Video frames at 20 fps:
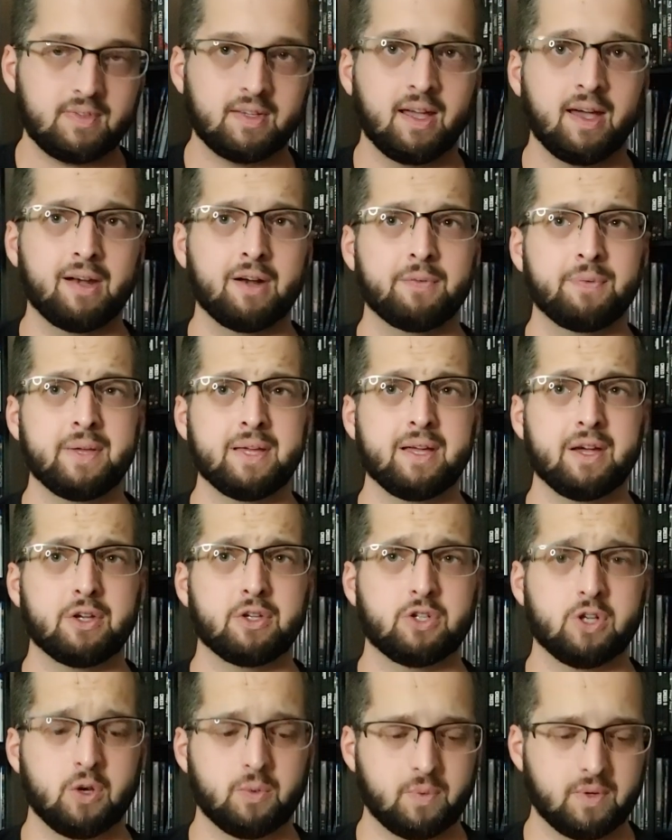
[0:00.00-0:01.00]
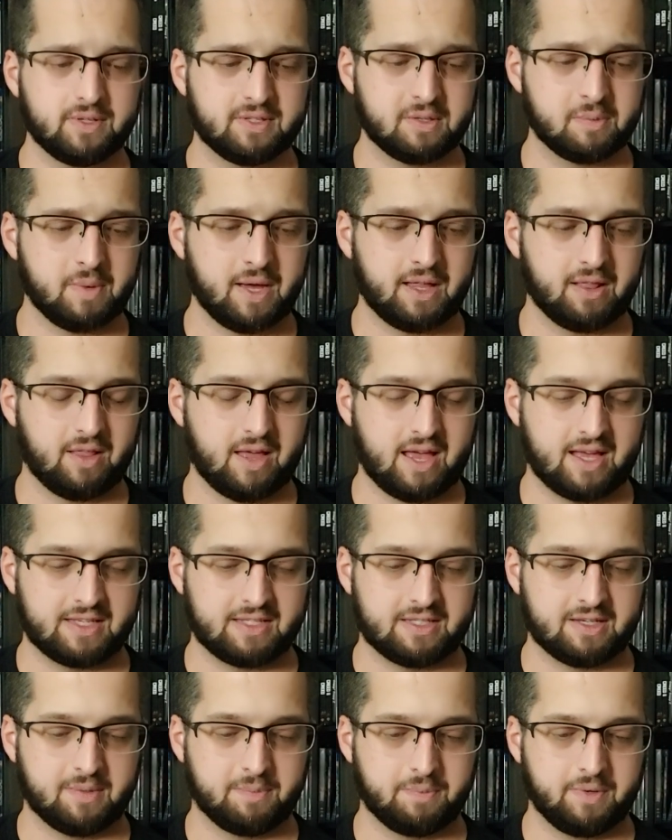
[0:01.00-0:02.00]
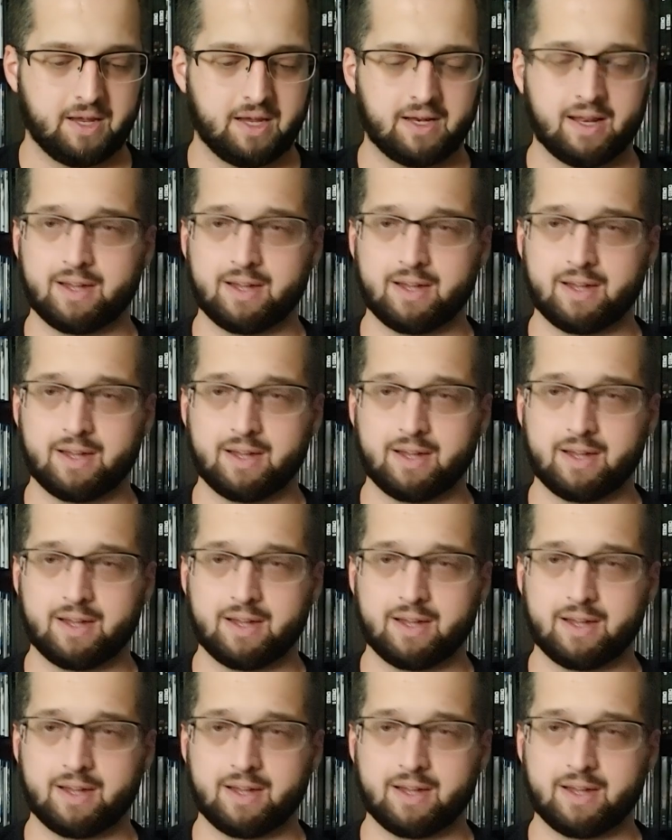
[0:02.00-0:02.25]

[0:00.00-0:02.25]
I don't think I showed this in my last update.